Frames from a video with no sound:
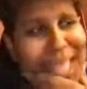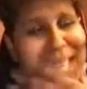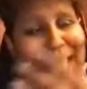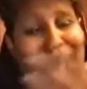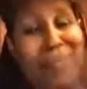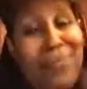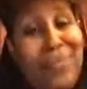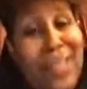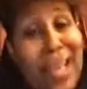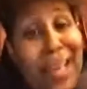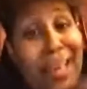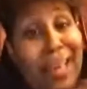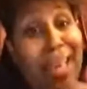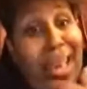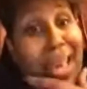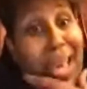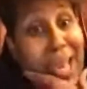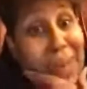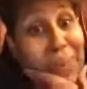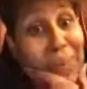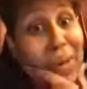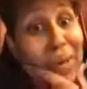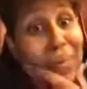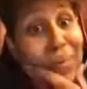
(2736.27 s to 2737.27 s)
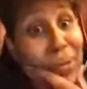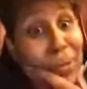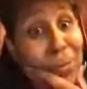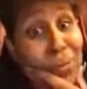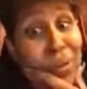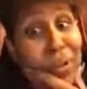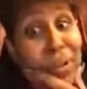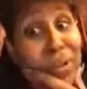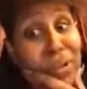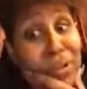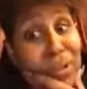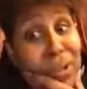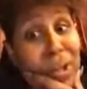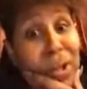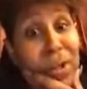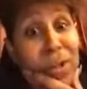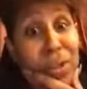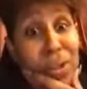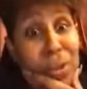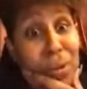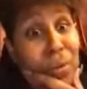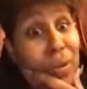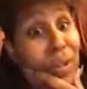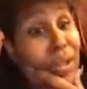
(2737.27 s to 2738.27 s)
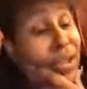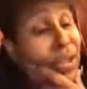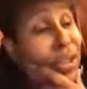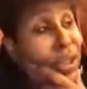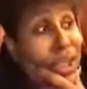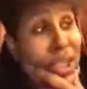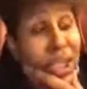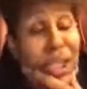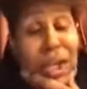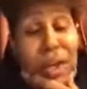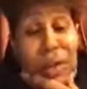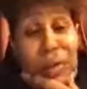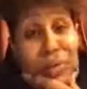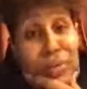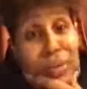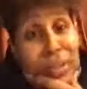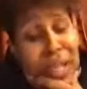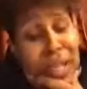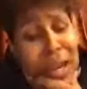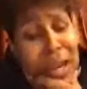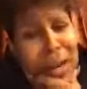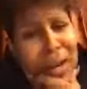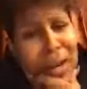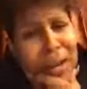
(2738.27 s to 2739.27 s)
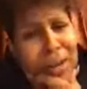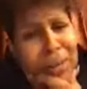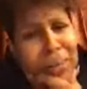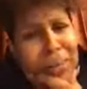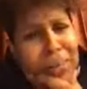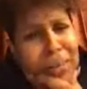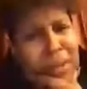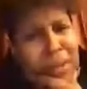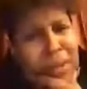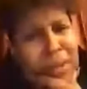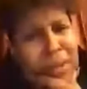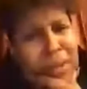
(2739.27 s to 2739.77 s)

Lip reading: if that came up during Cheeto's term?